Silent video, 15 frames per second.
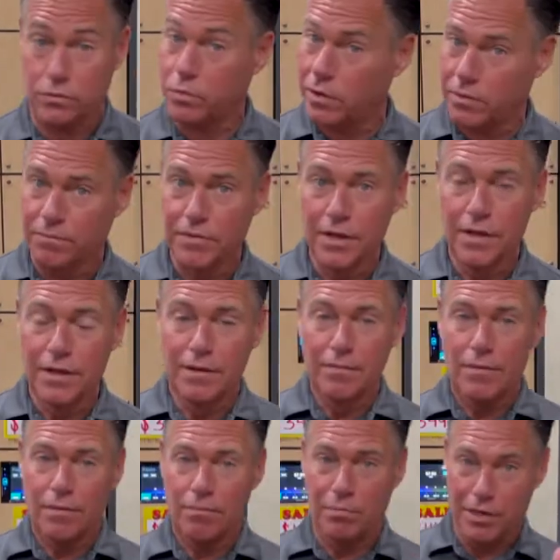Well,
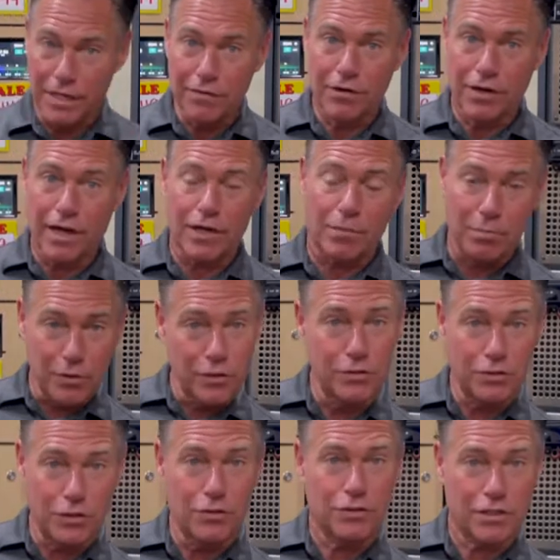believe it or not, a
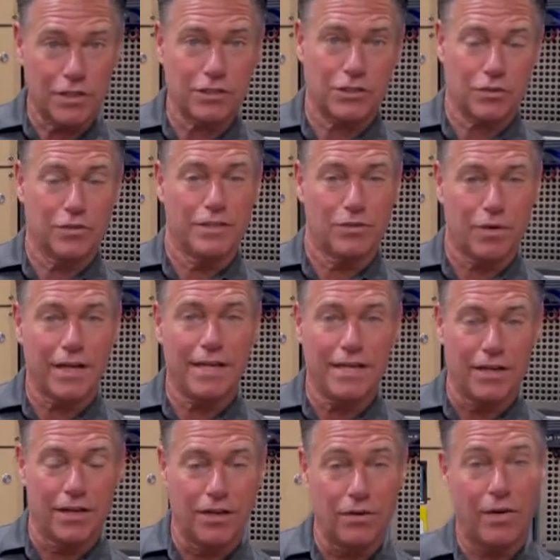Bluetooth touchscreen
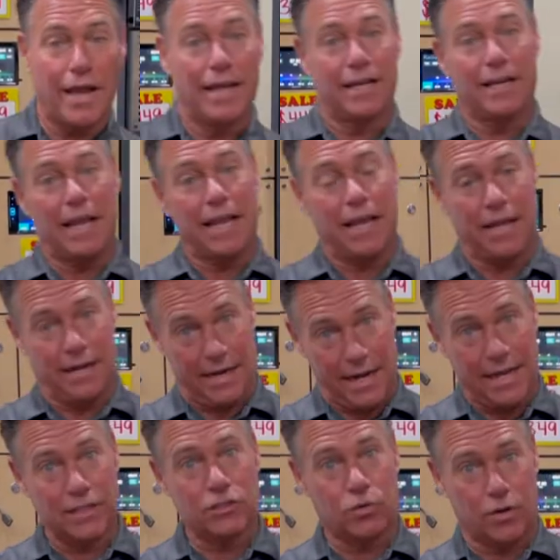radio and an, and an
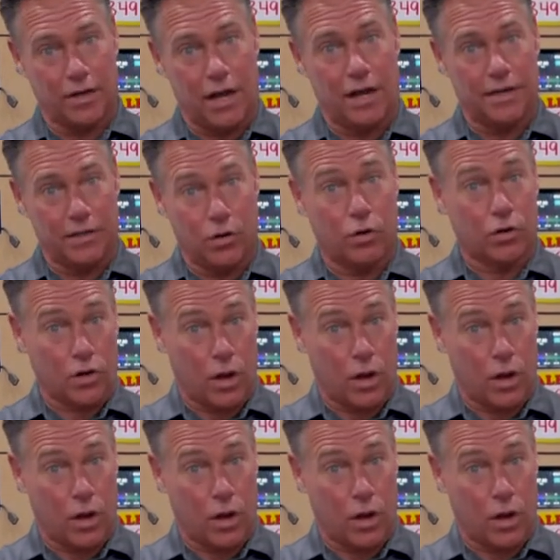Android Audio or,